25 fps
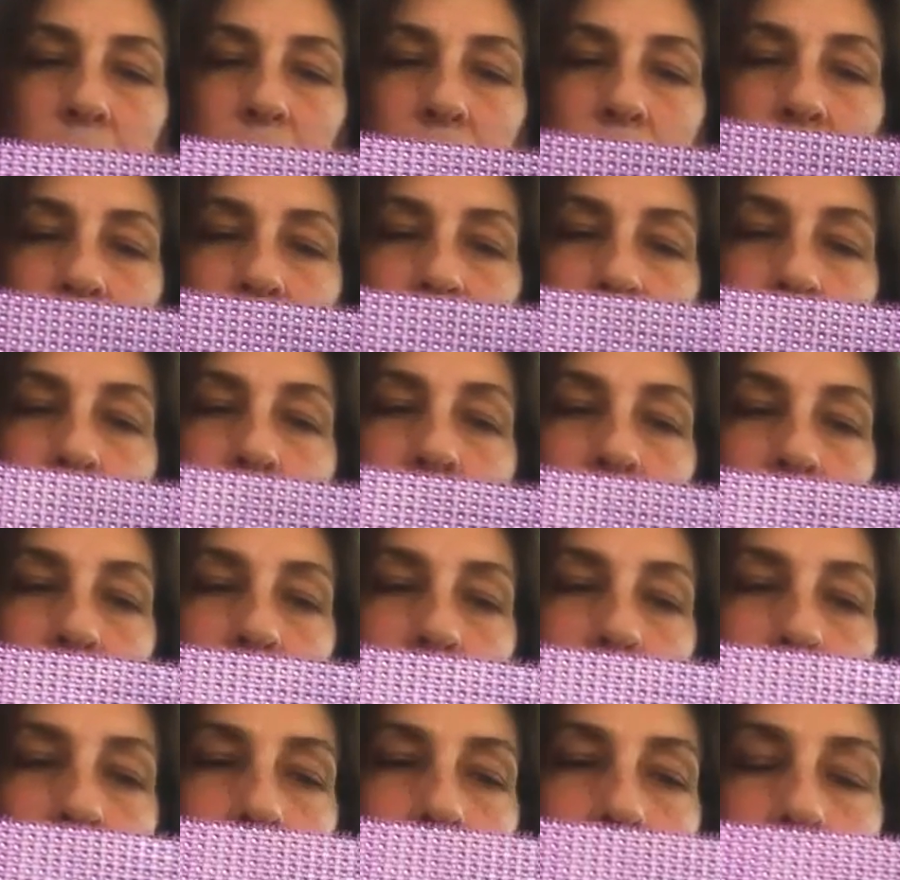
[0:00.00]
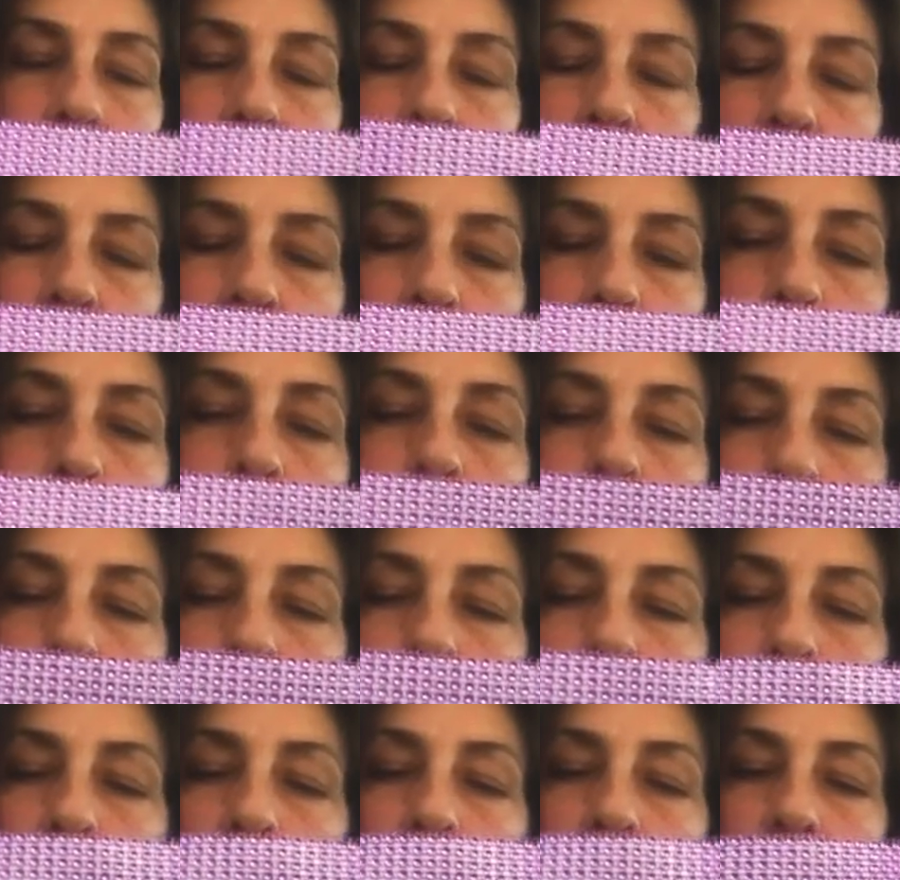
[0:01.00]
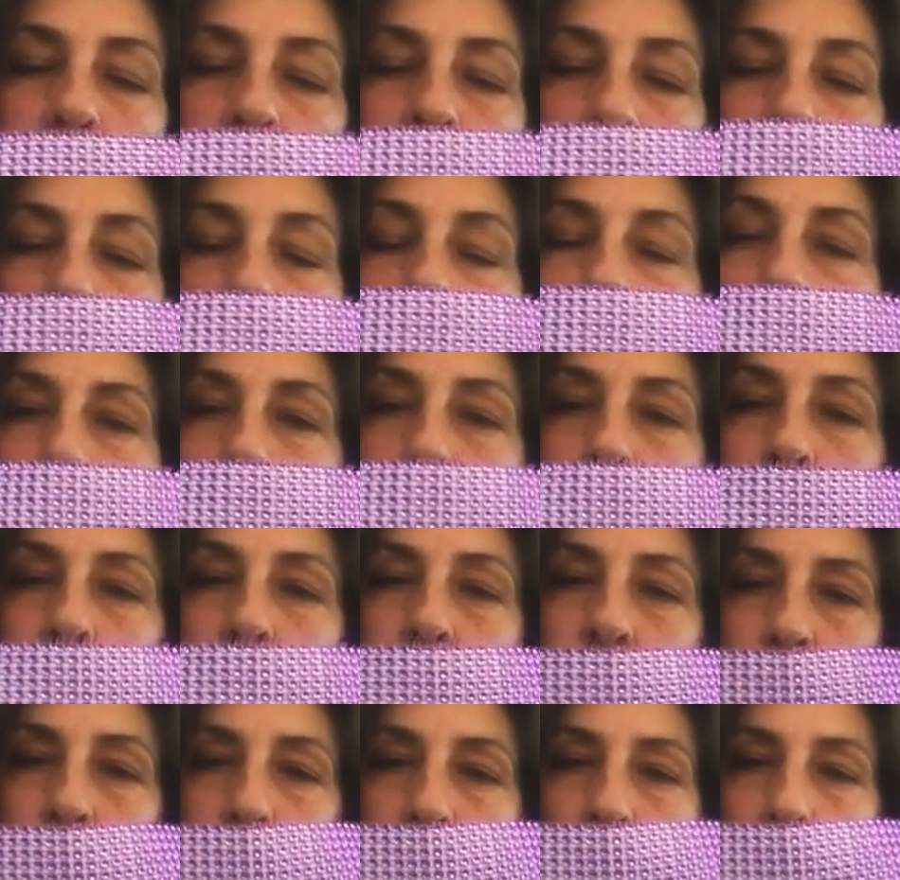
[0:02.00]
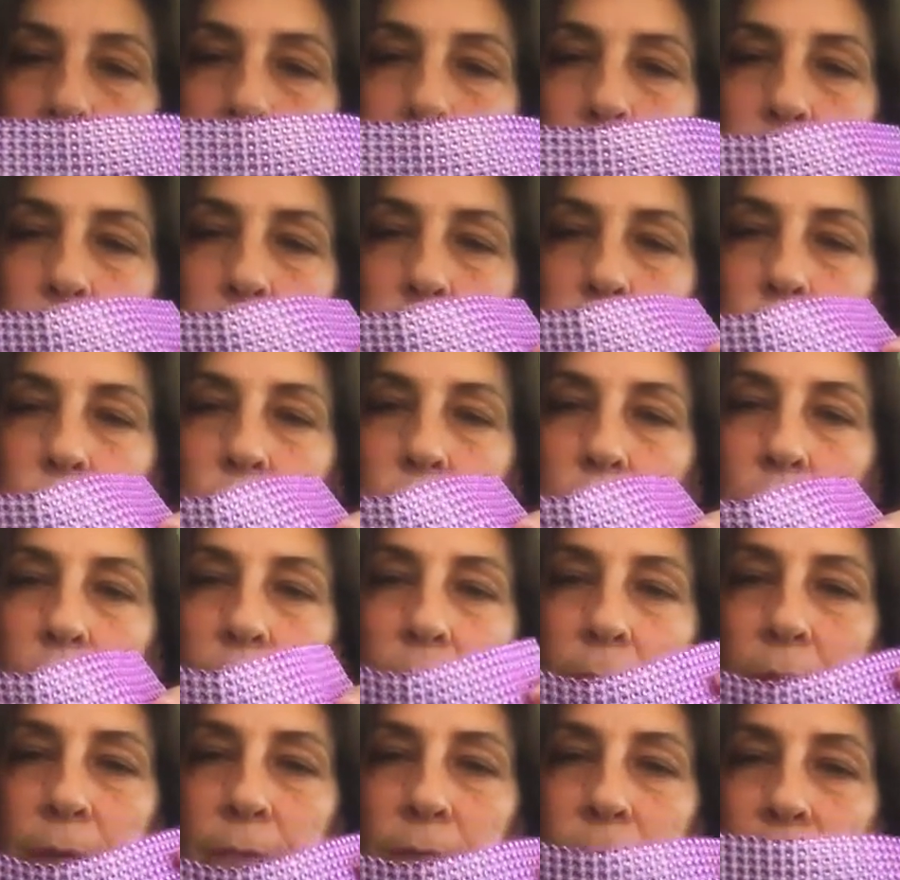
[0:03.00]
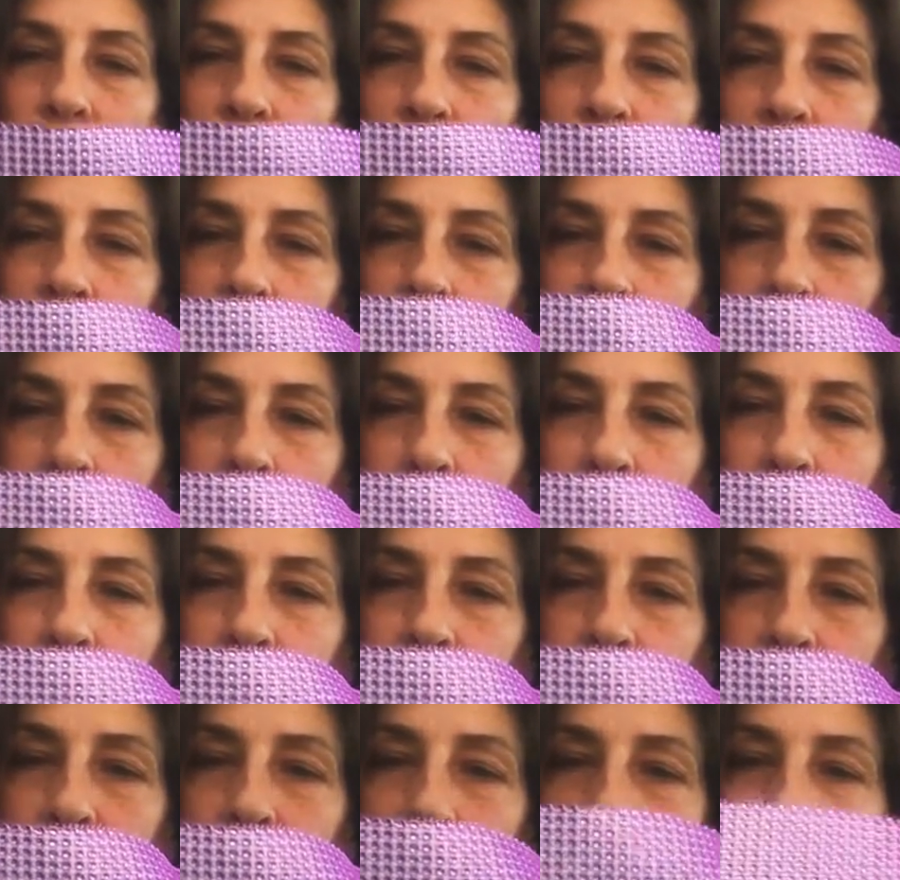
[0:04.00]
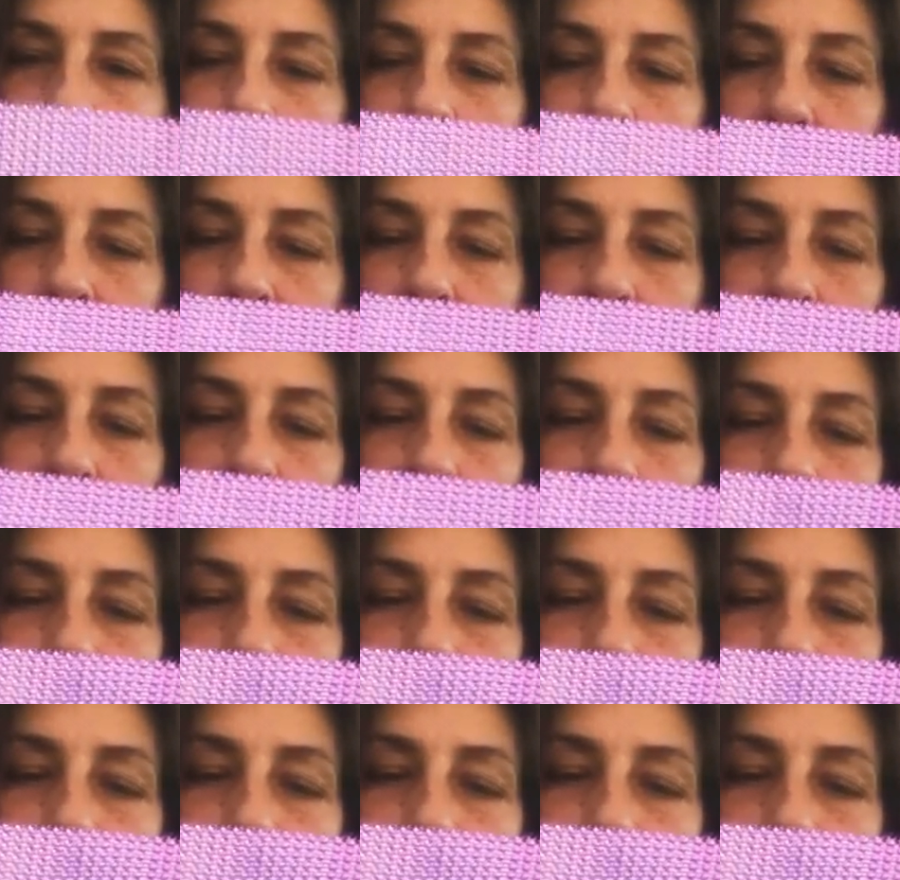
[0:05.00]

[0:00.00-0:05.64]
something straight across into a circle, you're going to have that little bit of give, right?